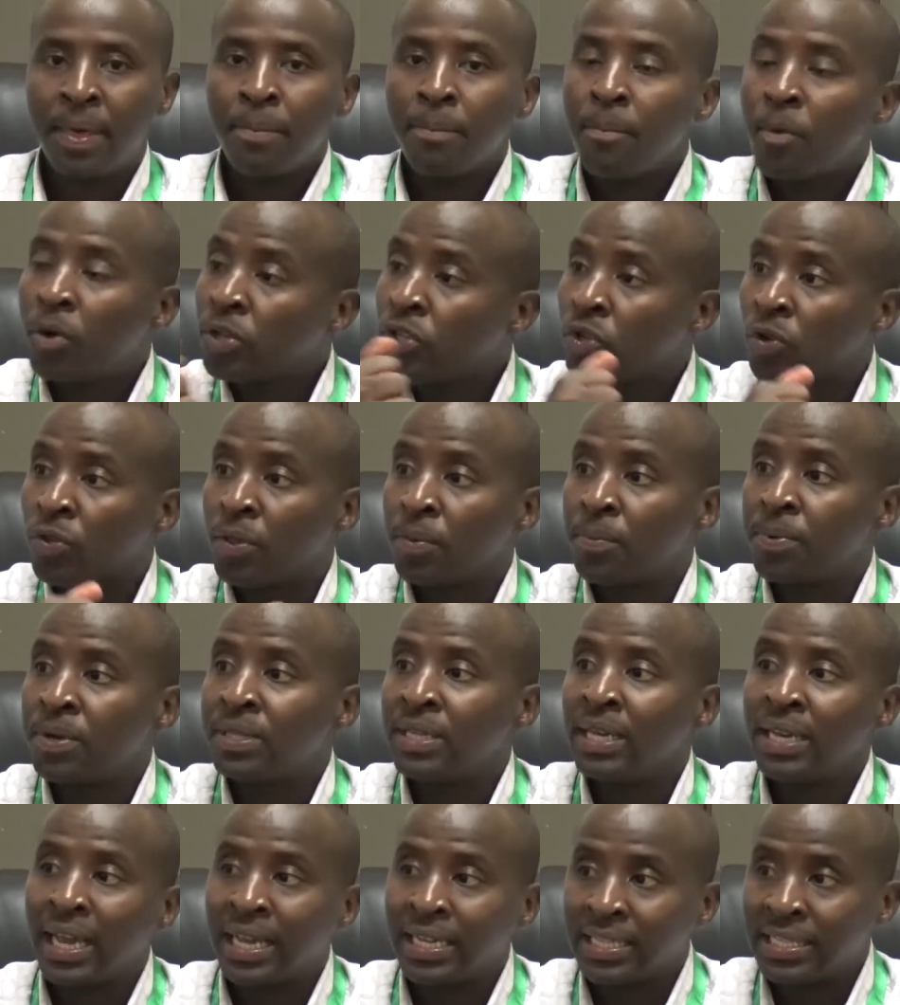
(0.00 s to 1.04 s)
most of the
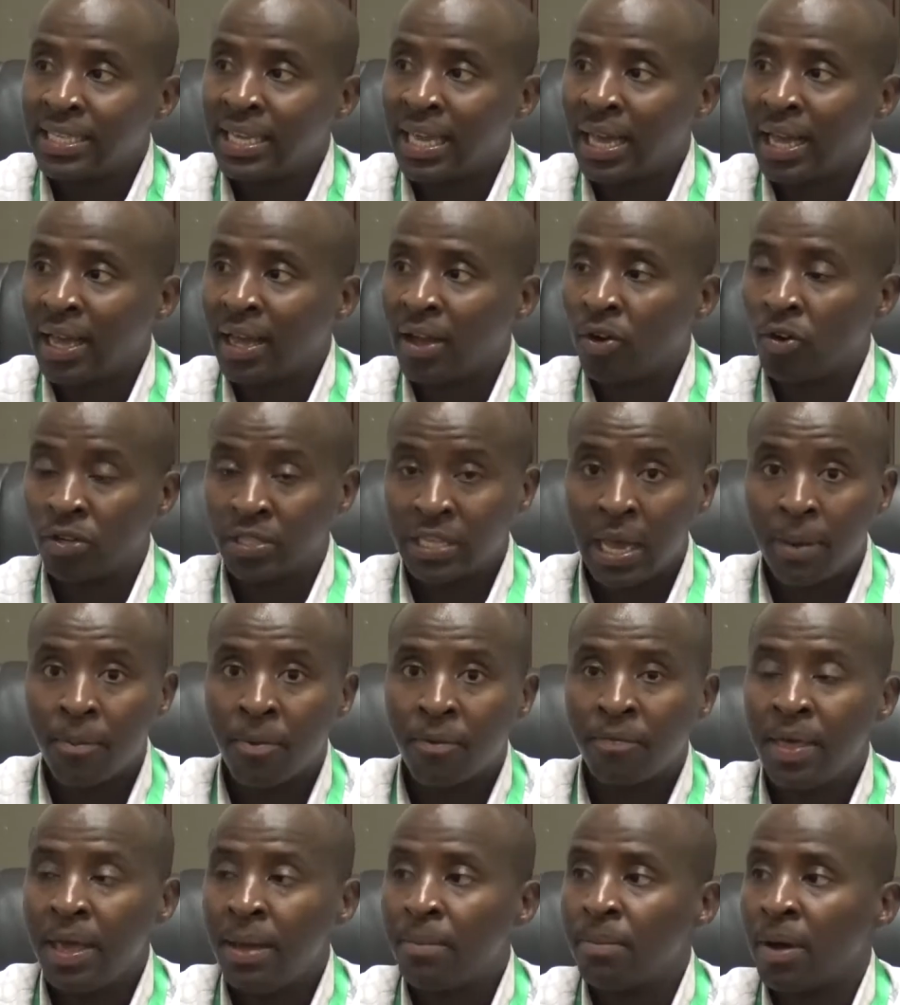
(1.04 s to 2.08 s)
presenters here, or some
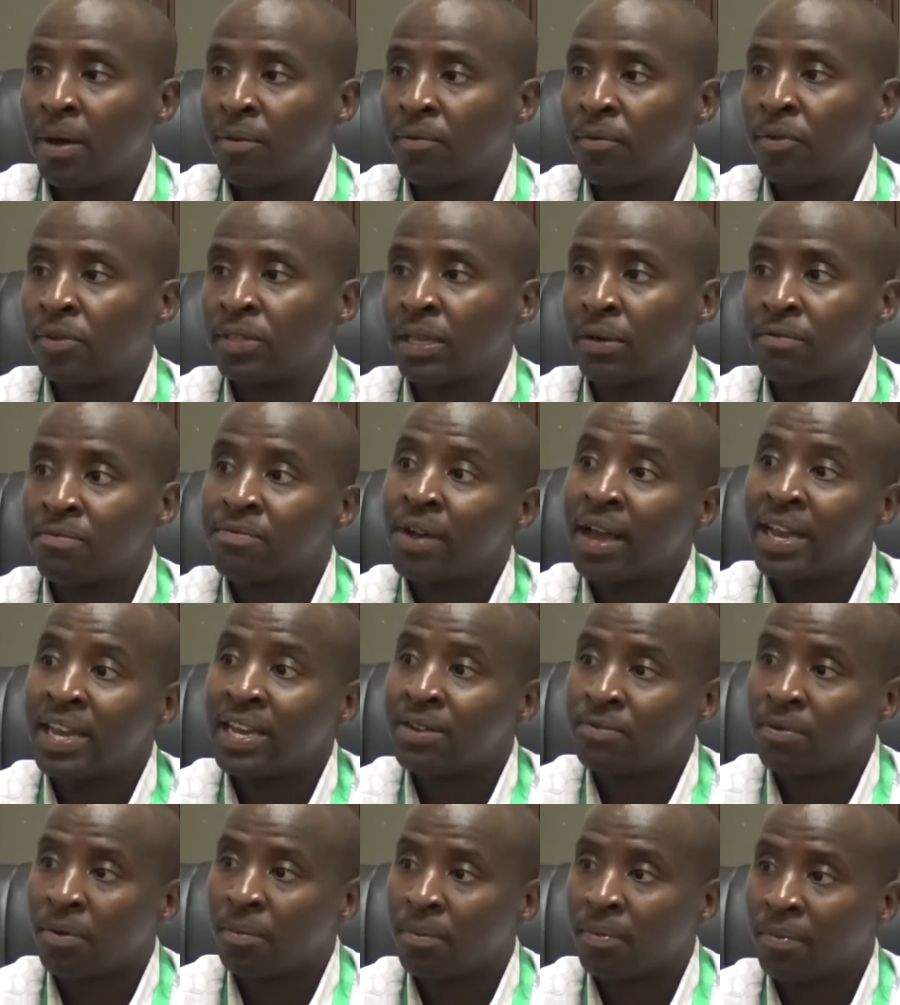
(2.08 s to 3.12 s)
of them have got some
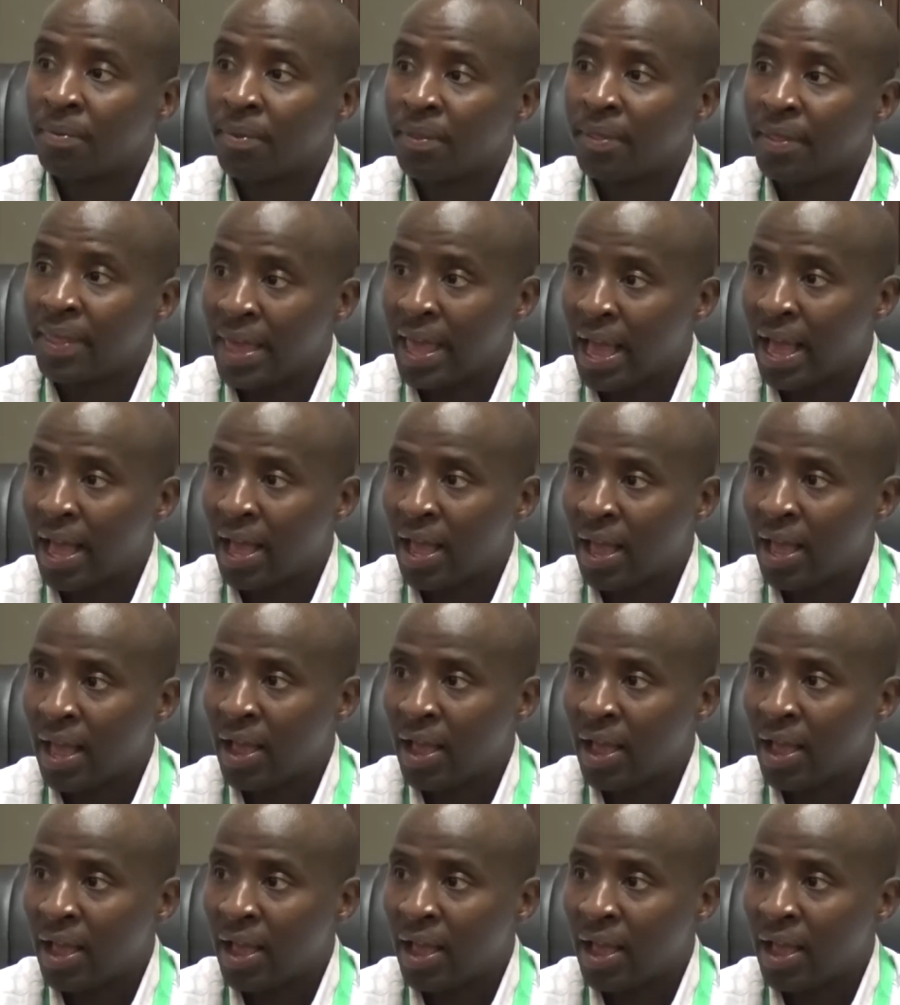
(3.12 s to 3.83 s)
funding from there.